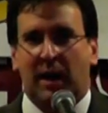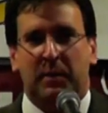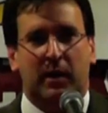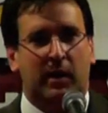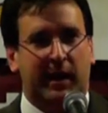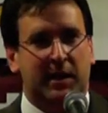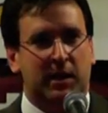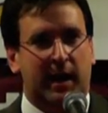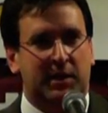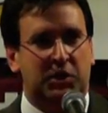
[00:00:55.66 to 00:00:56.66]
I've been,
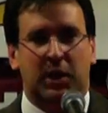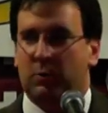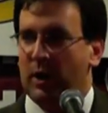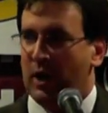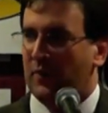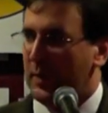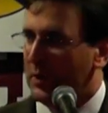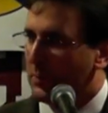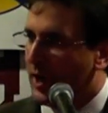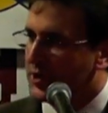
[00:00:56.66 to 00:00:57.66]
in January, I've been
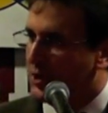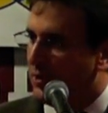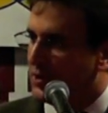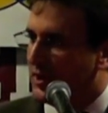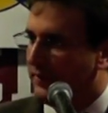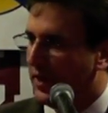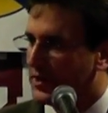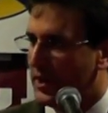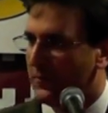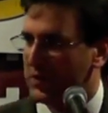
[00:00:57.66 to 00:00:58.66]
the prosecutor in the city of
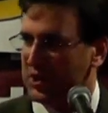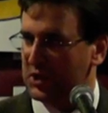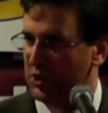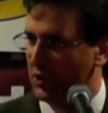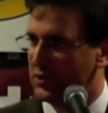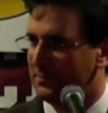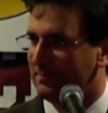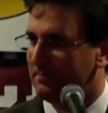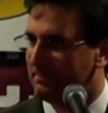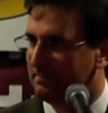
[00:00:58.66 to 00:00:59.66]
Youngstown for 6 years.